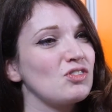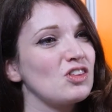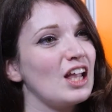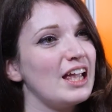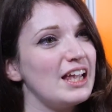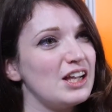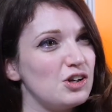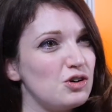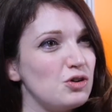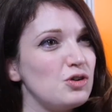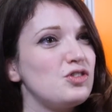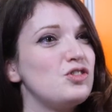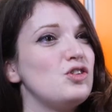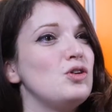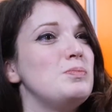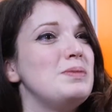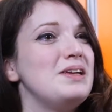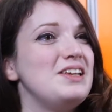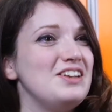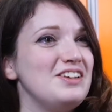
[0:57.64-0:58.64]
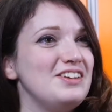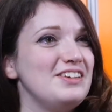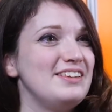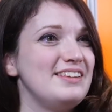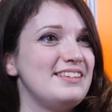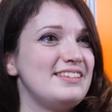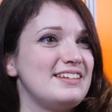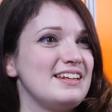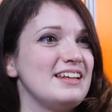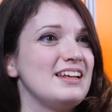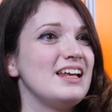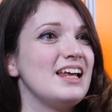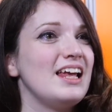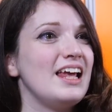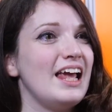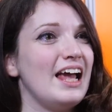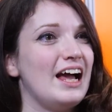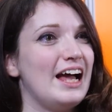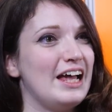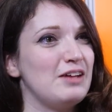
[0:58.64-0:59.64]
It could also be used
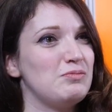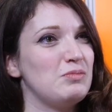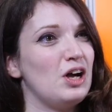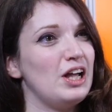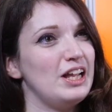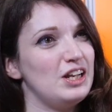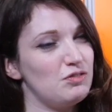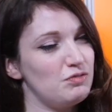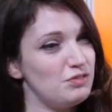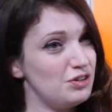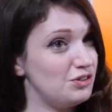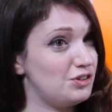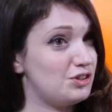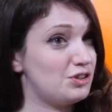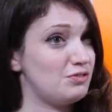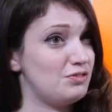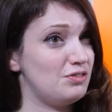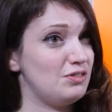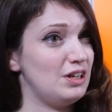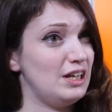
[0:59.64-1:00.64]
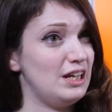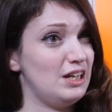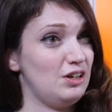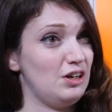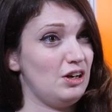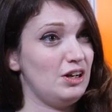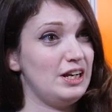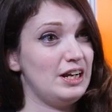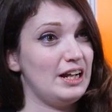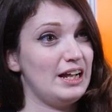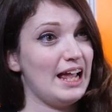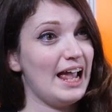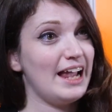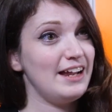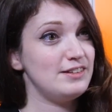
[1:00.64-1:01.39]
in a A